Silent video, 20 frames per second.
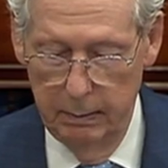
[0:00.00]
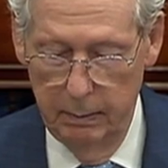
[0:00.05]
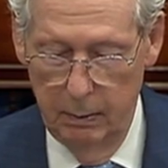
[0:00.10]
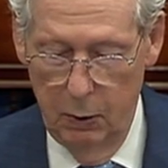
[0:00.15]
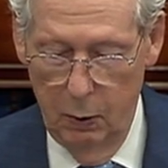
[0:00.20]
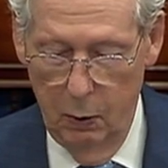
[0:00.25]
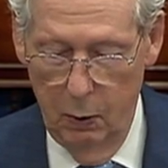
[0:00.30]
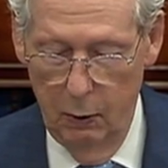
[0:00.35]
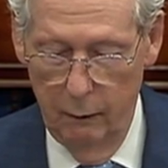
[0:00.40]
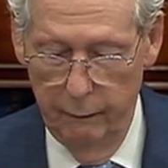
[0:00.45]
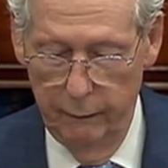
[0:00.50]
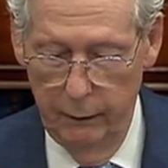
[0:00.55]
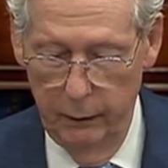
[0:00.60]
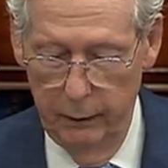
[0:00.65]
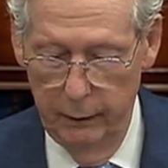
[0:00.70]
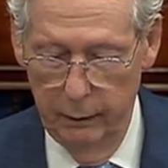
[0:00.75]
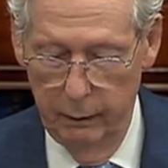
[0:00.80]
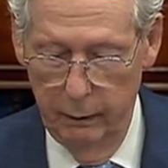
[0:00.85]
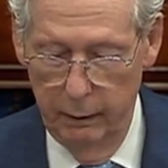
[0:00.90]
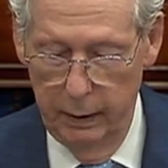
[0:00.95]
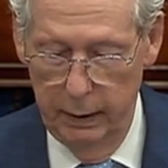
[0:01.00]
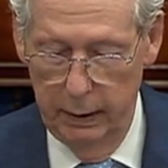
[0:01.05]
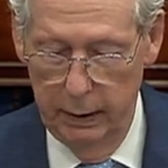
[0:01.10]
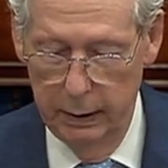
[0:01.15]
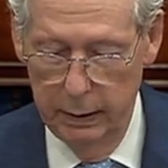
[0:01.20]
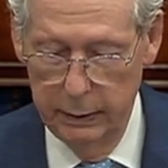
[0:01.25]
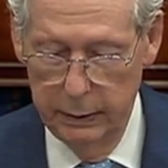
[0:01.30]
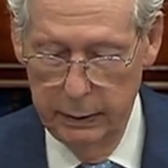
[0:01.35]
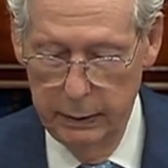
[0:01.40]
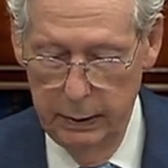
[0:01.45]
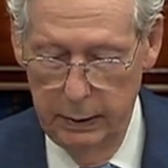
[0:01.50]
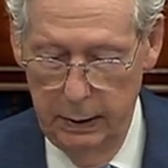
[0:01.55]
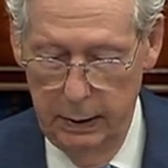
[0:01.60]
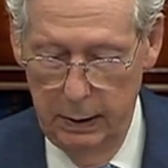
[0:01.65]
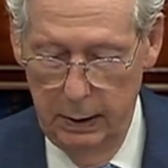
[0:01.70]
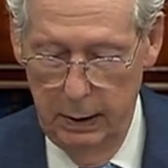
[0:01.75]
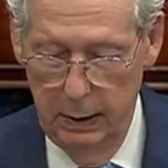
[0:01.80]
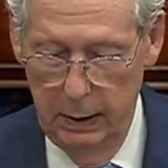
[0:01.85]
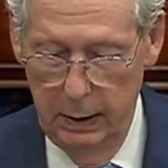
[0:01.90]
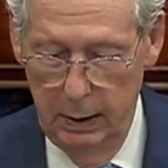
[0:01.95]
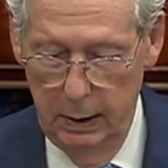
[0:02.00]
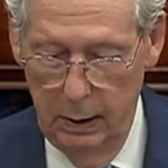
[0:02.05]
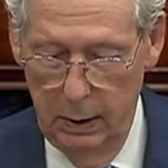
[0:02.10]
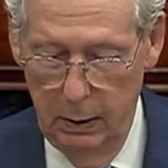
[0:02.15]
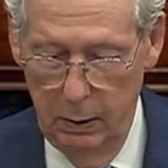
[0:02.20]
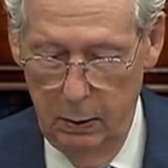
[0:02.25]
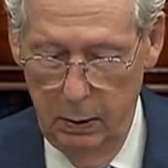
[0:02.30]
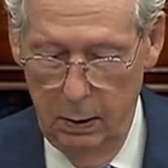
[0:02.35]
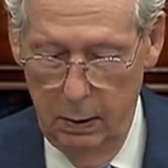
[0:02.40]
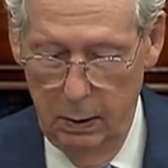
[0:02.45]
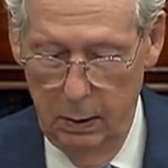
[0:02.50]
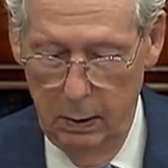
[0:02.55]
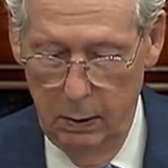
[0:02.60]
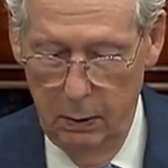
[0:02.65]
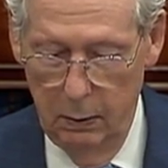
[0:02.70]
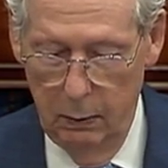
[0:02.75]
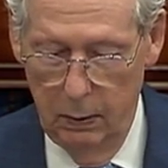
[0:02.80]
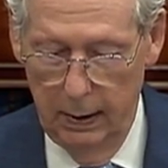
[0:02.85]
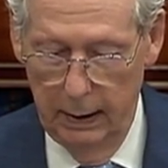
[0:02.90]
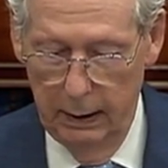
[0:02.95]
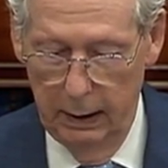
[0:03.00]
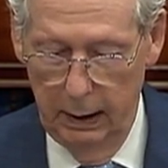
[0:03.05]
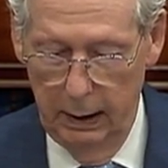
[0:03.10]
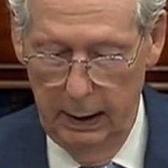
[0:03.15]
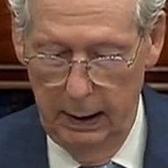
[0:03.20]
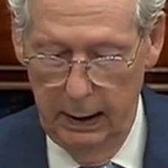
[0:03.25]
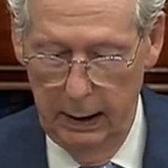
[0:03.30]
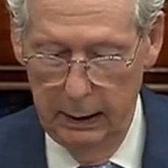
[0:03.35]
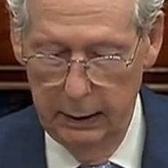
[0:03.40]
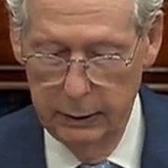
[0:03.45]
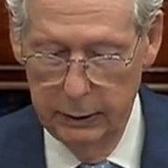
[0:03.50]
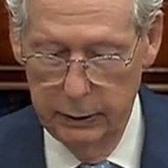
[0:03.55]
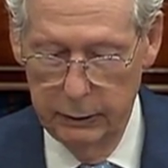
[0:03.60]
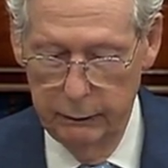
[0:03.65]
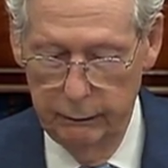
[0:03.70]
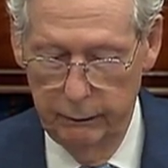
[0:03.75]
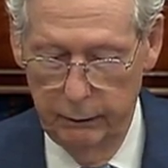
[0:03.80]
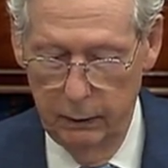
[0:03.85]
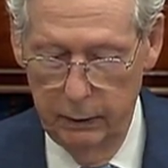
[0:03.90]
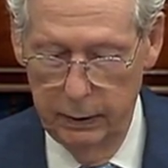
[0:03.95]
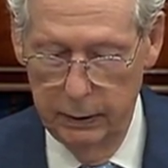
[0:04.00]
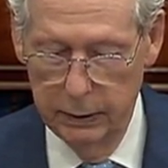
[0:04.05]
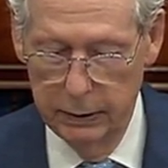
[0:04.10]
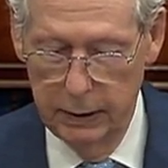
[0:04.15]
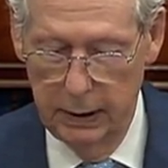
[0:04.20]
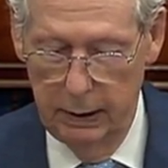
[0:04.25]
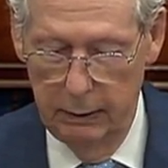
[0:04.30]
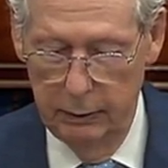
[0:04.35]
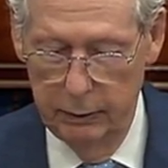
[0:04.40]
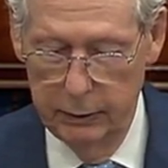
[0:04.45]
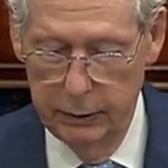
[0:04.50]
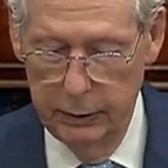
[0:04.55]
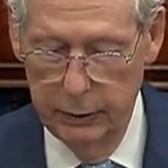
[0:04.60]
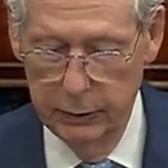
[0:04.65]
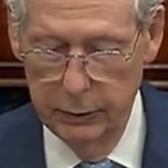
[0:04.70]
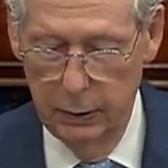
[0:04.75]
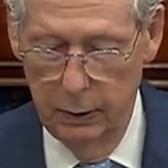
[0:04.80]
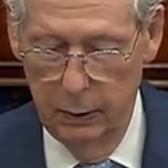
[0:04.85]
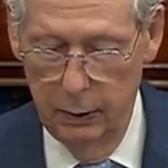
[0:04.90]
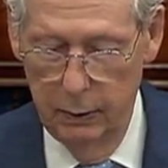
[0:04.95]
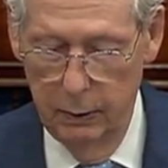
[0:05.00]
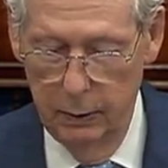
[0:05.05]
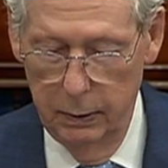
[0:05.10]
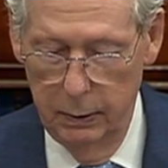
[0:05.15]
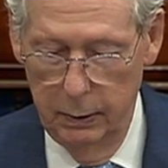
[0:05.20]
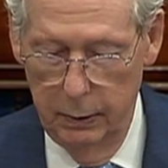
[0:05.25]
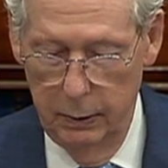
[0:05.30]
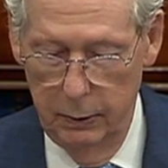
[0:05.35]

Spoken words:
more for ingredients, while the lines for his sandwiches are